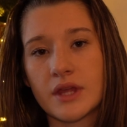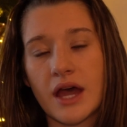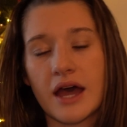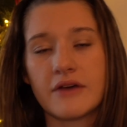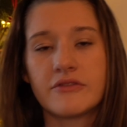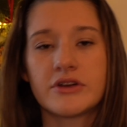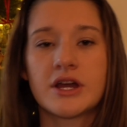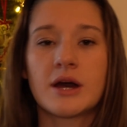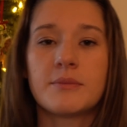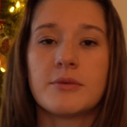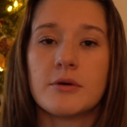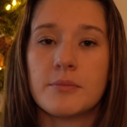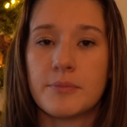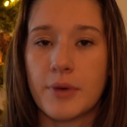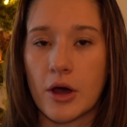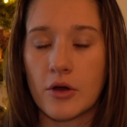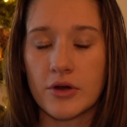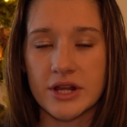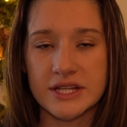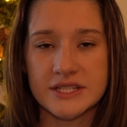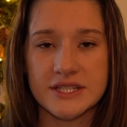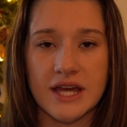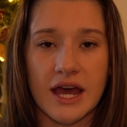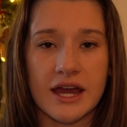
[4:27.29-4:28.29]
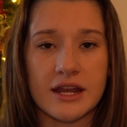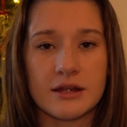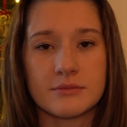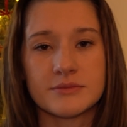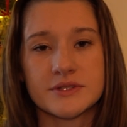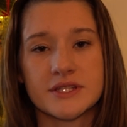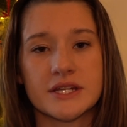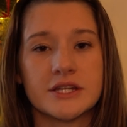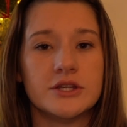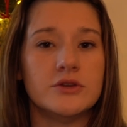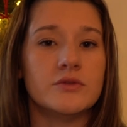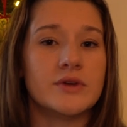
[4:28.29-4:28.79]
I have a couple bonus
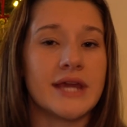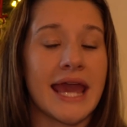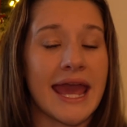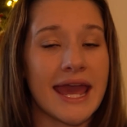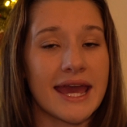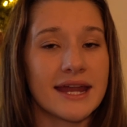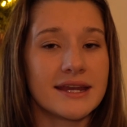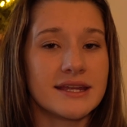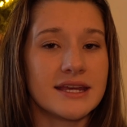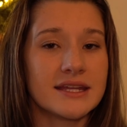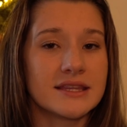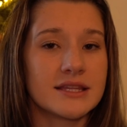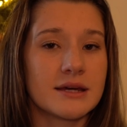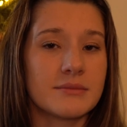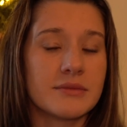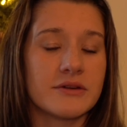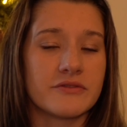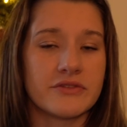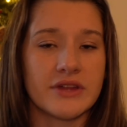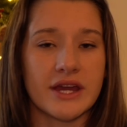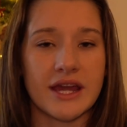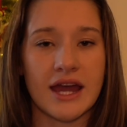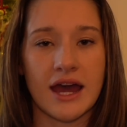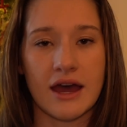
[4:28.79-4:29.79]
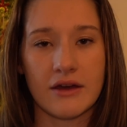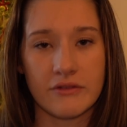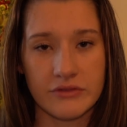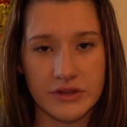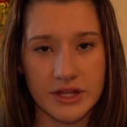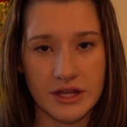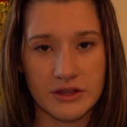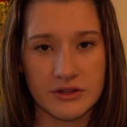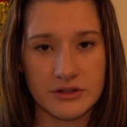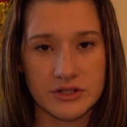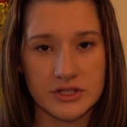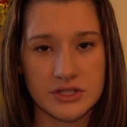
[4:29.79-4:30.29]
items that you can get them if they have
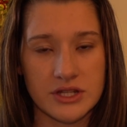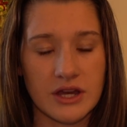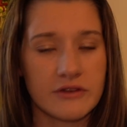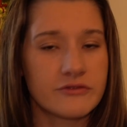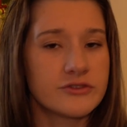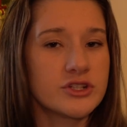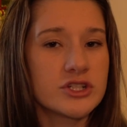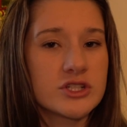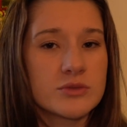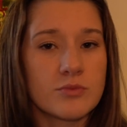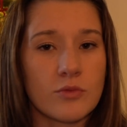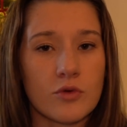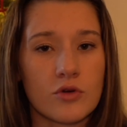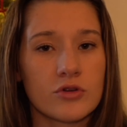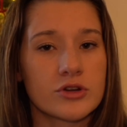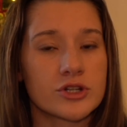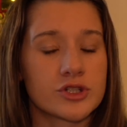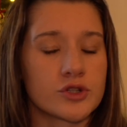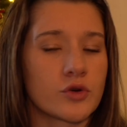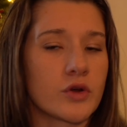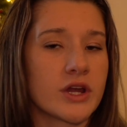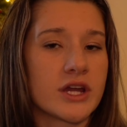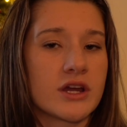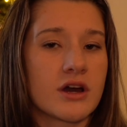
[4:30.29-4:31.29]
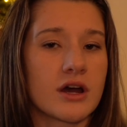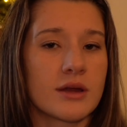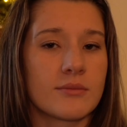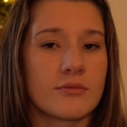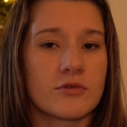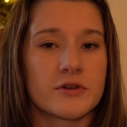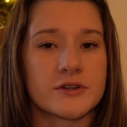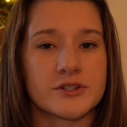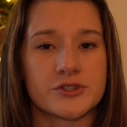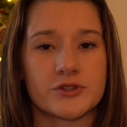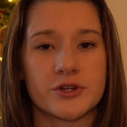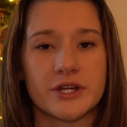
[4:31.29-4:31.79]
the other stuff. Just more Joy-Con.
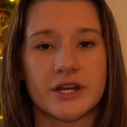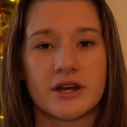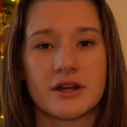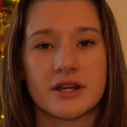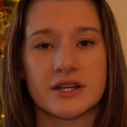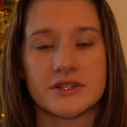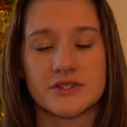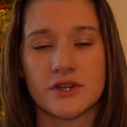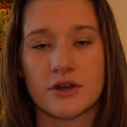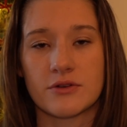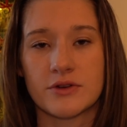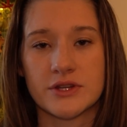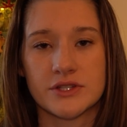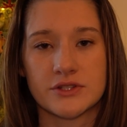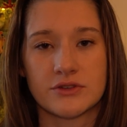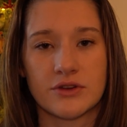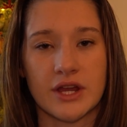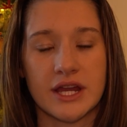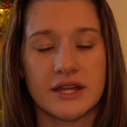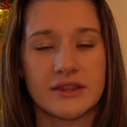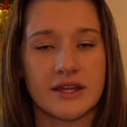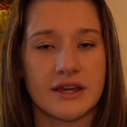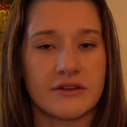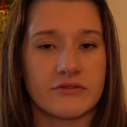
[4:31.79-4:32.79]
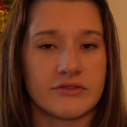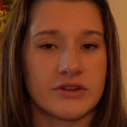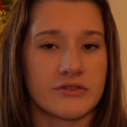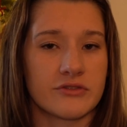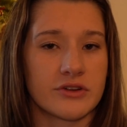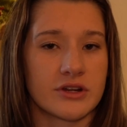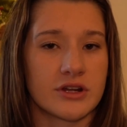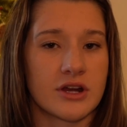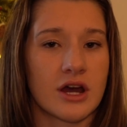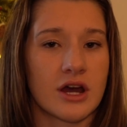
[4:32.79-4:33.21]
More Joy-Con is always great. They have different